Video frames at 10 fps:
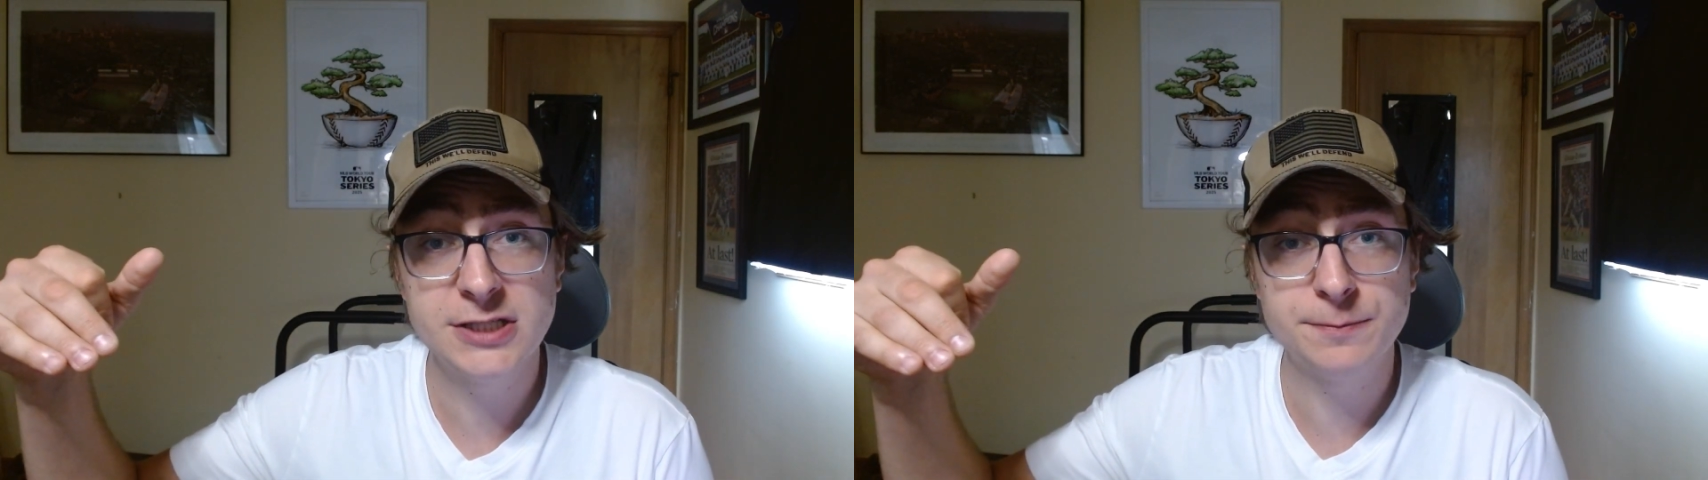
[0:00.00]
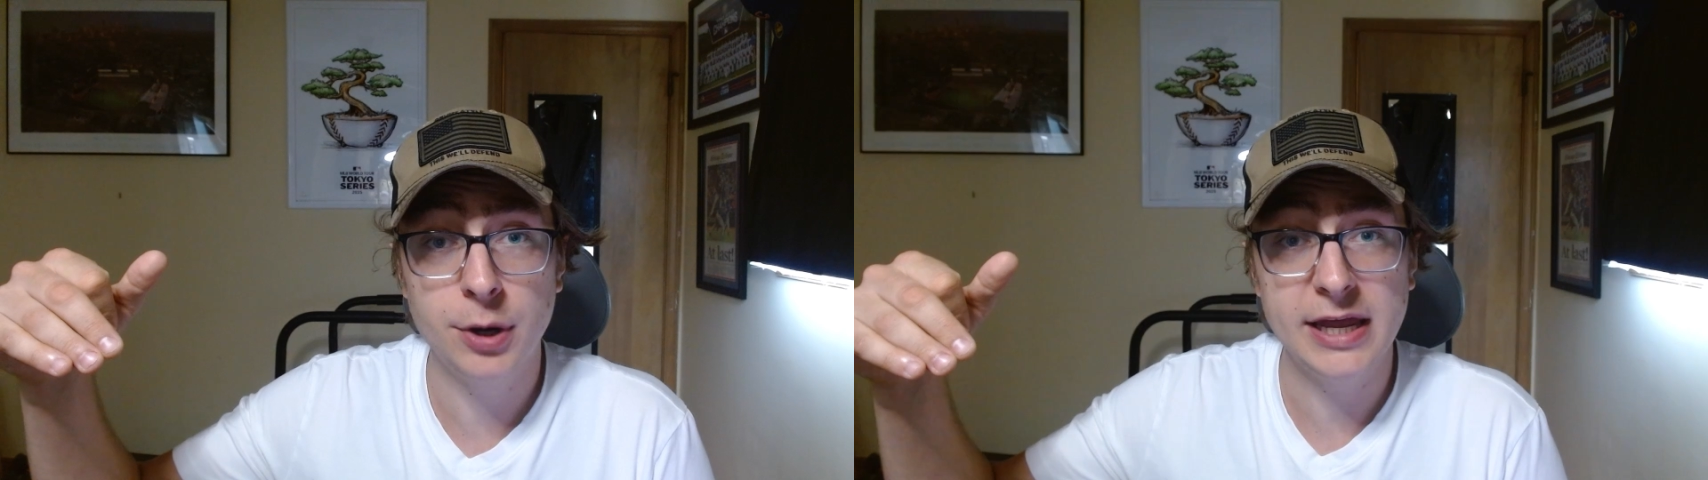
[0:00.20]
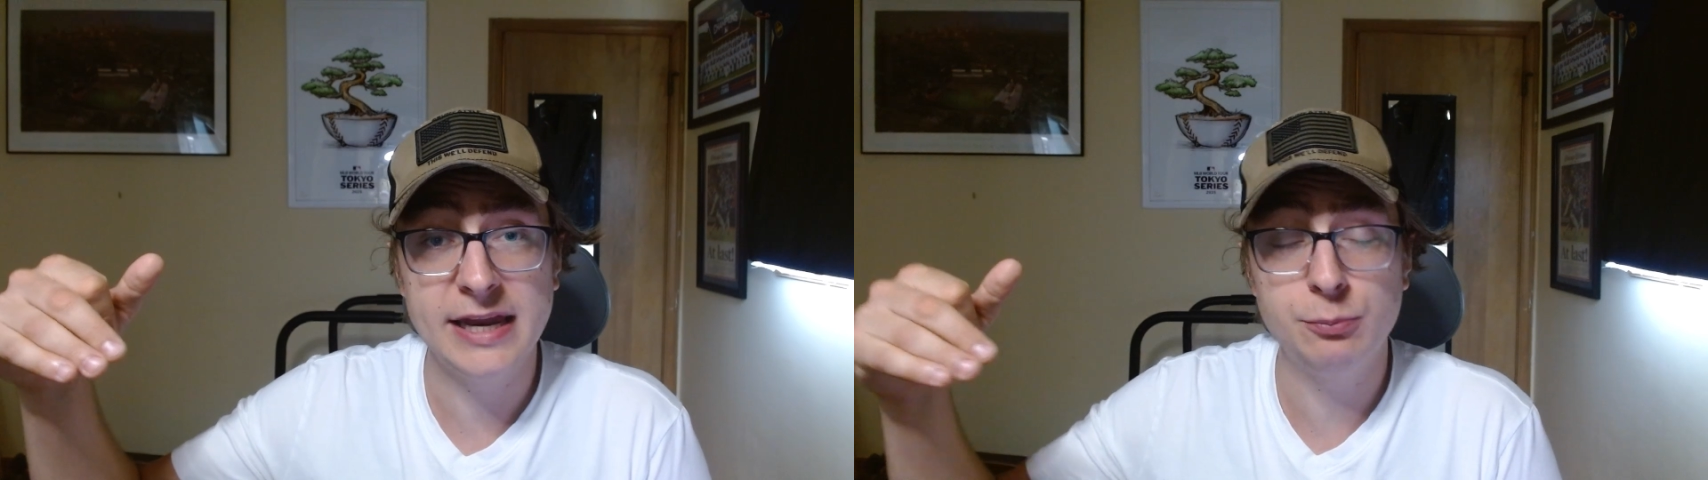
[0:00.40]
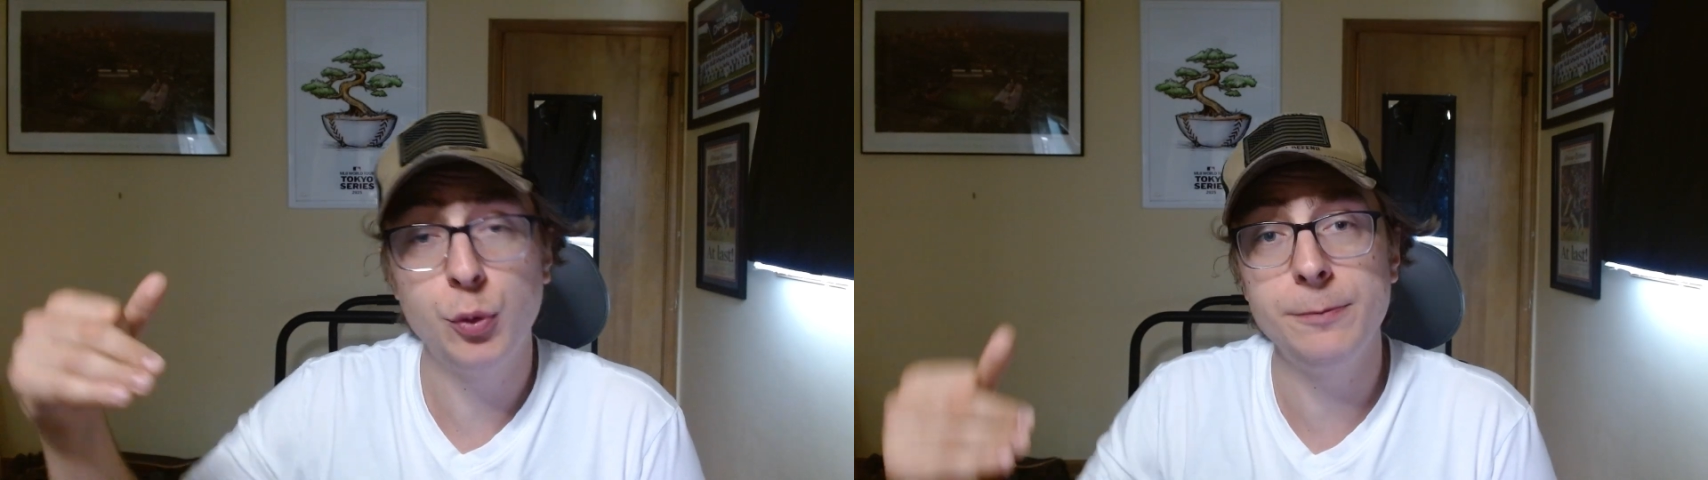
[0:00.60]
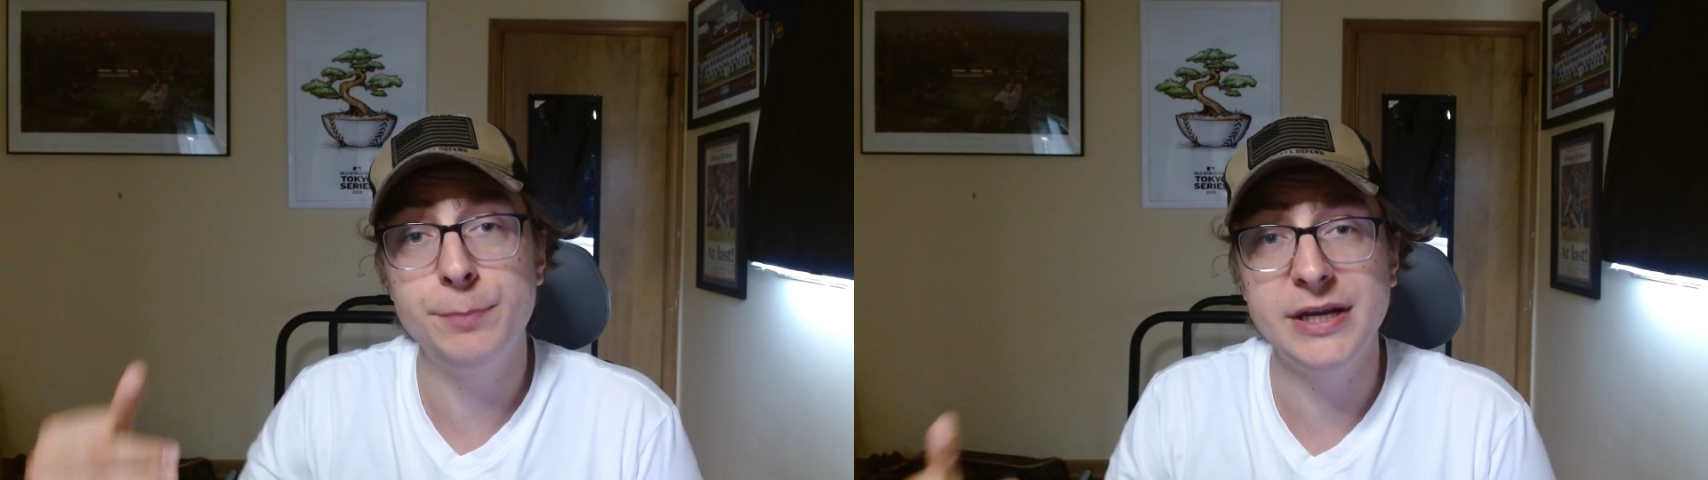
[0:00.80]
but it
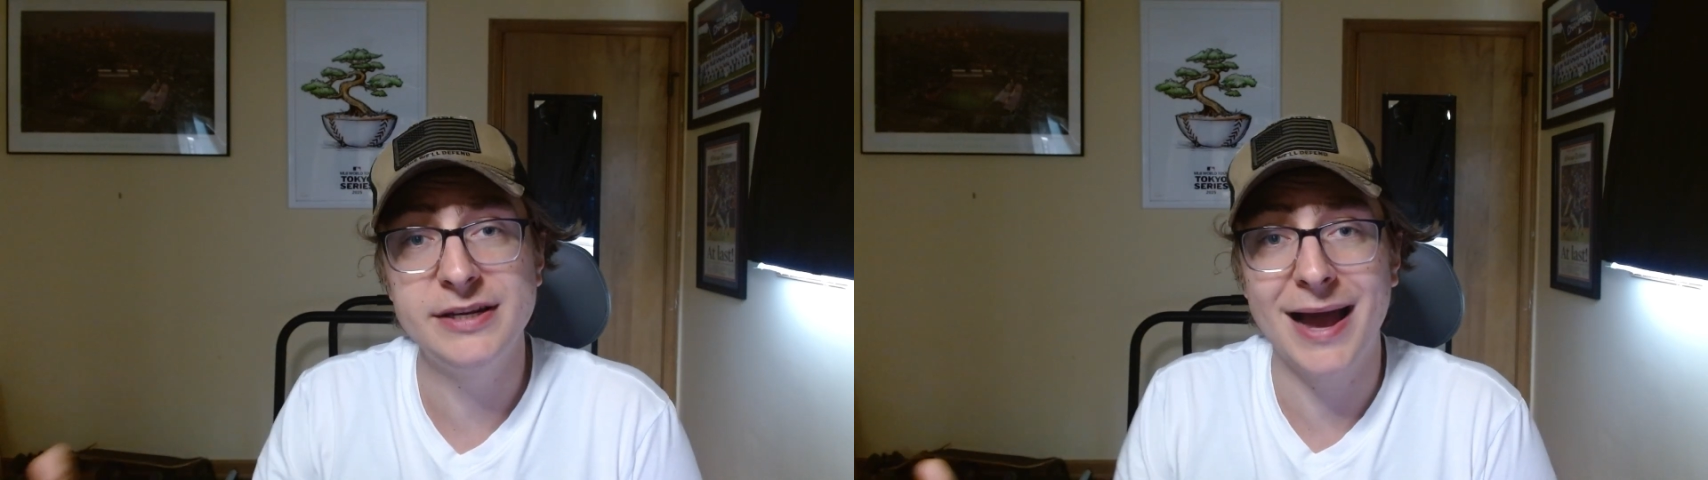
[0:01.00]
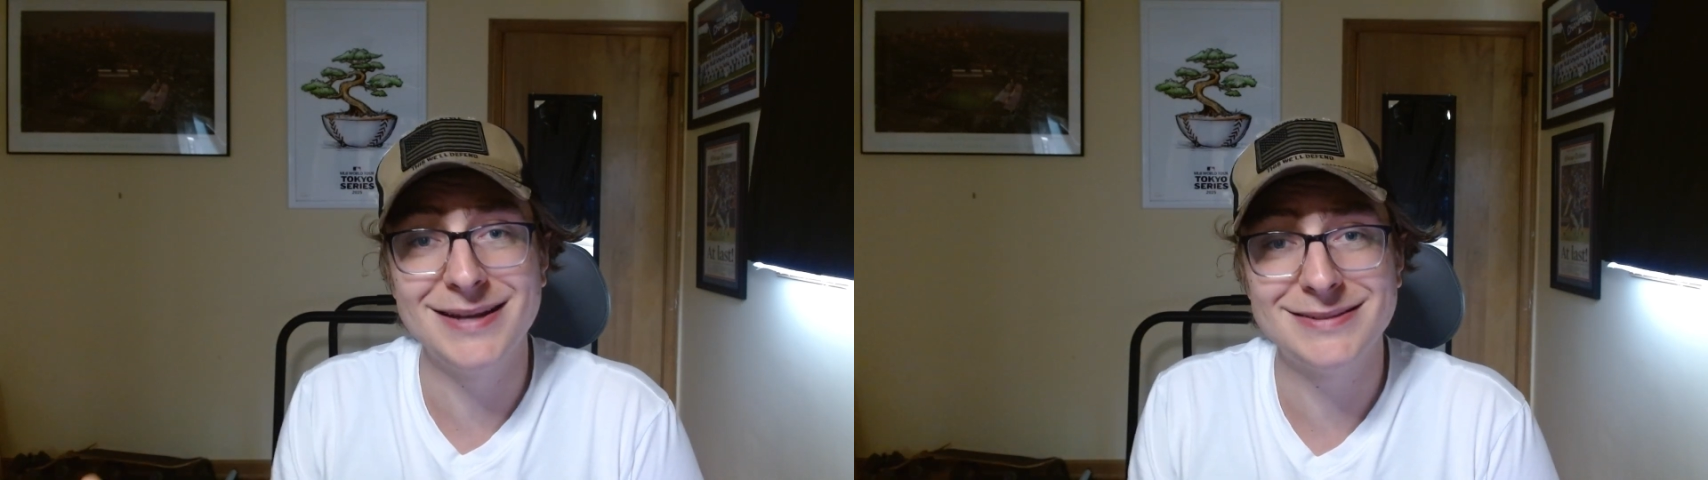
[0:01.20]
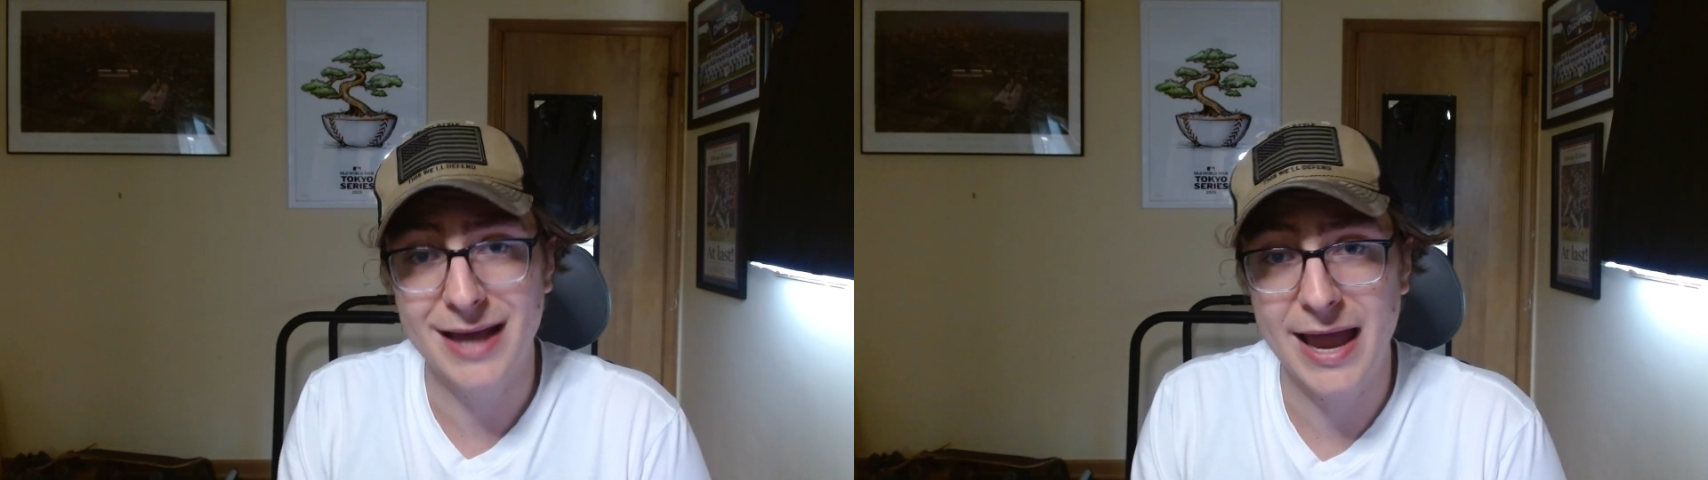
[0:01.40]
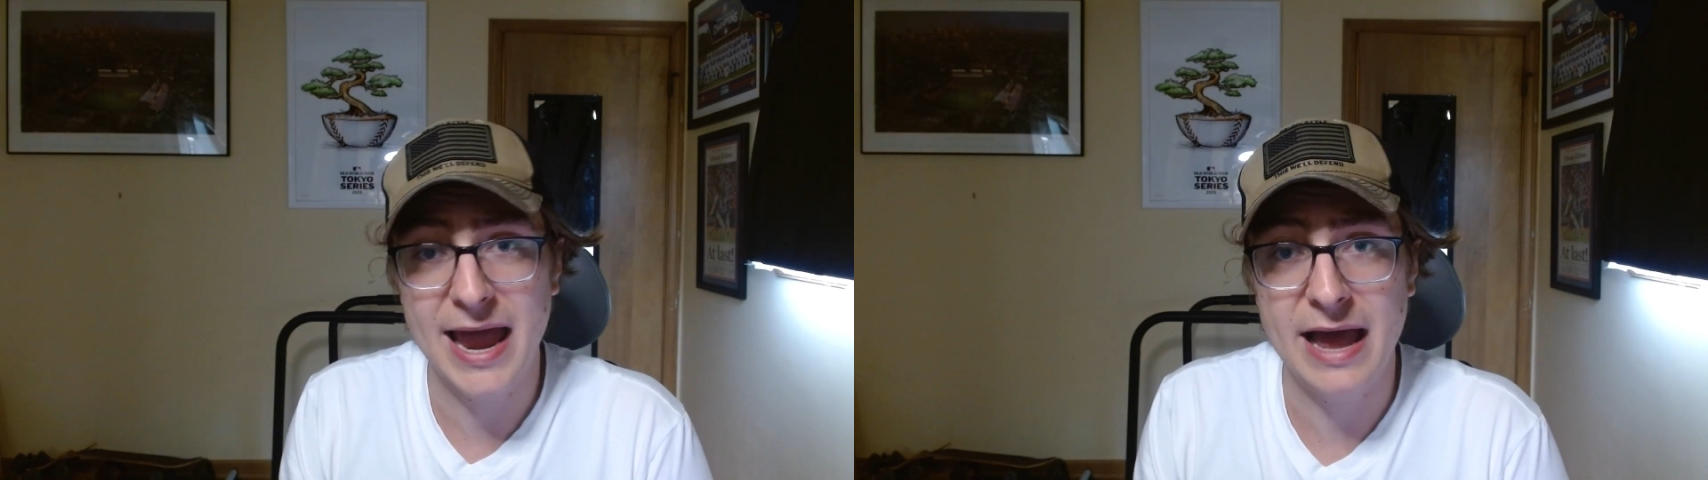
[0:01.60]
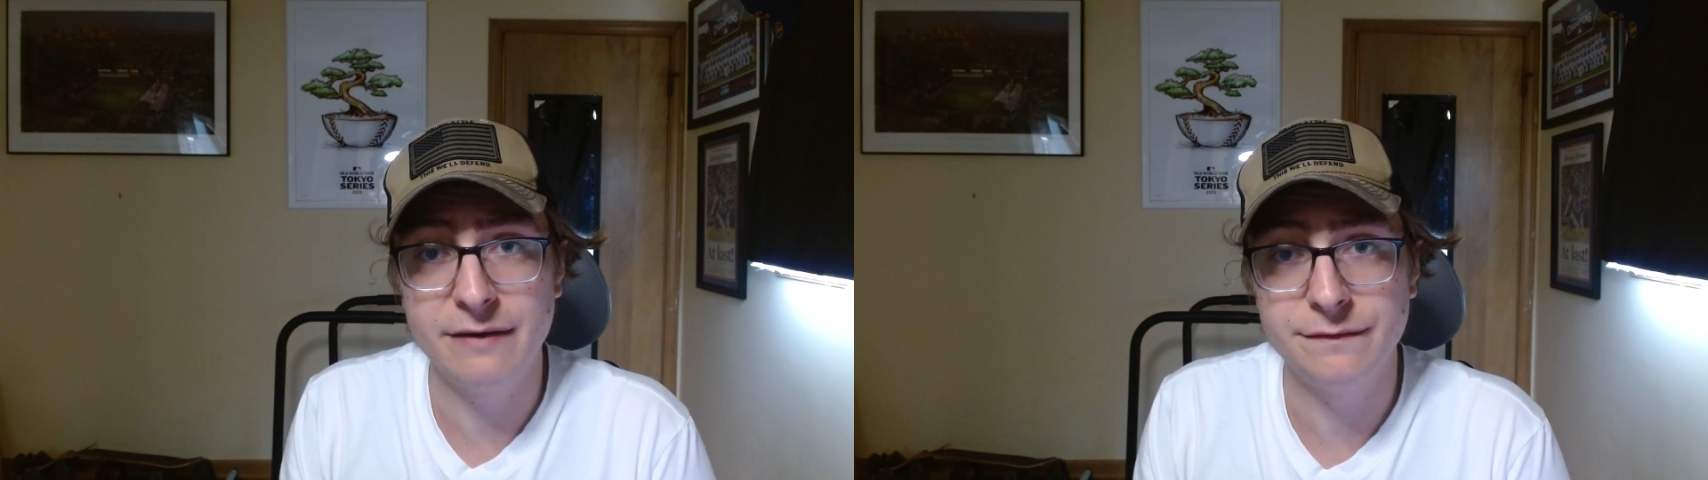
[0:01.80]
would be nice to
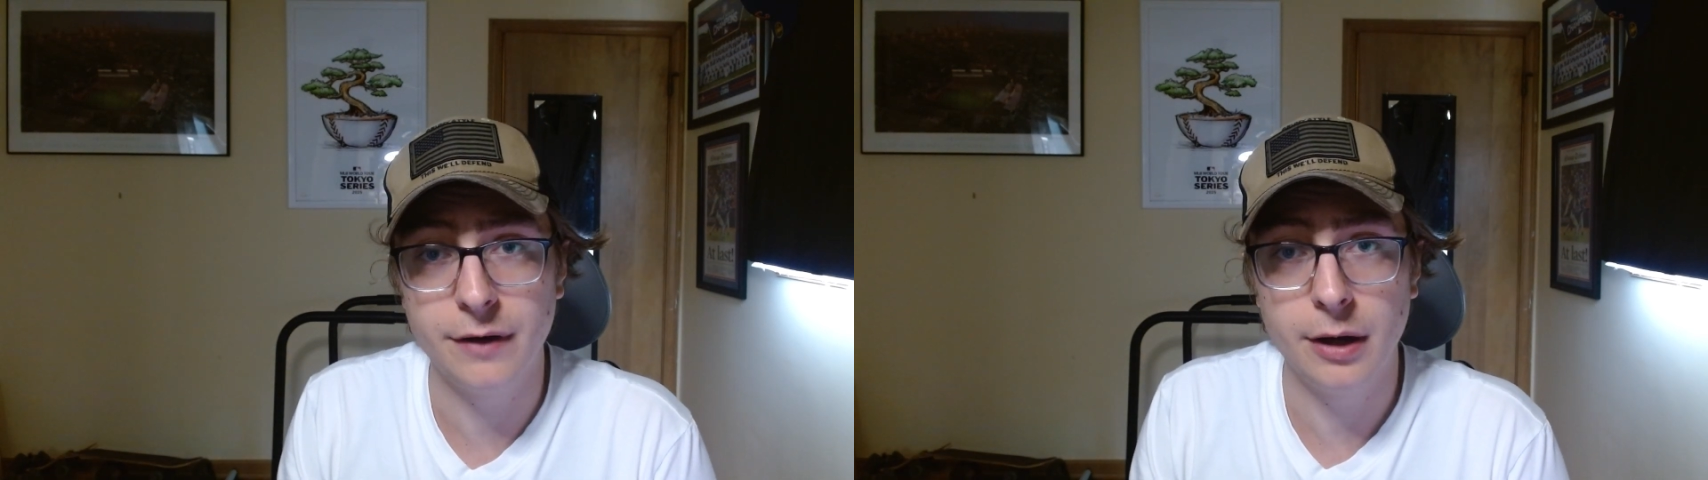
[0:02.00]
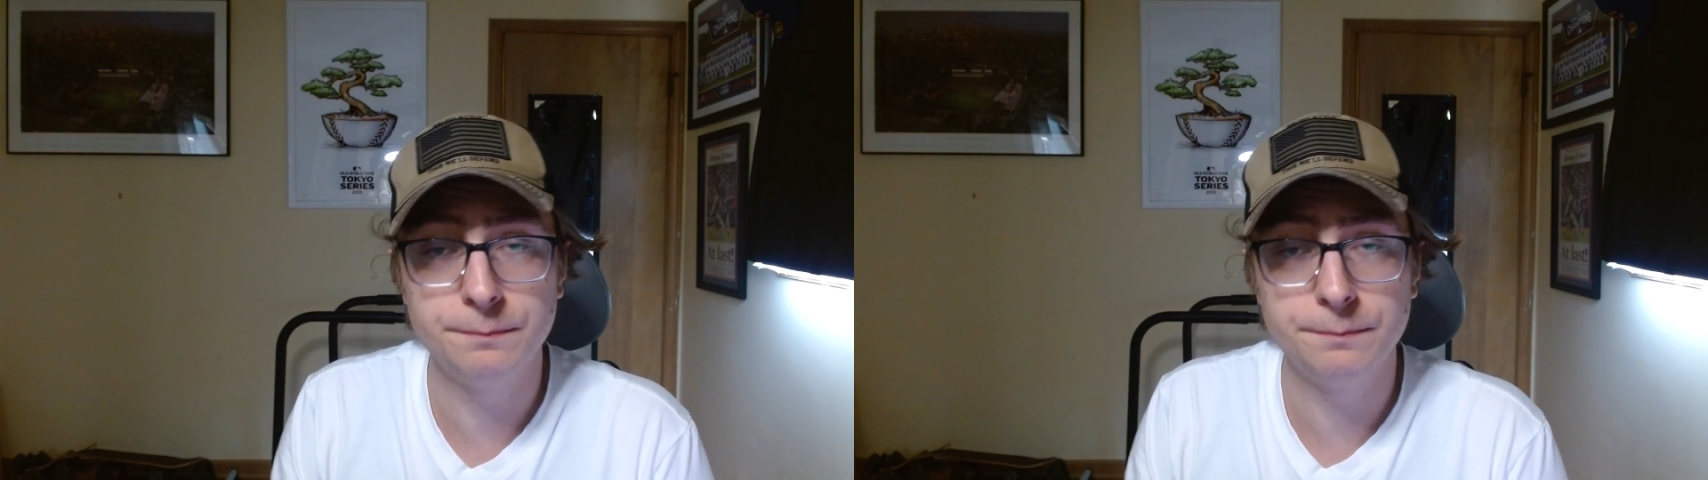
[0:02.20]
have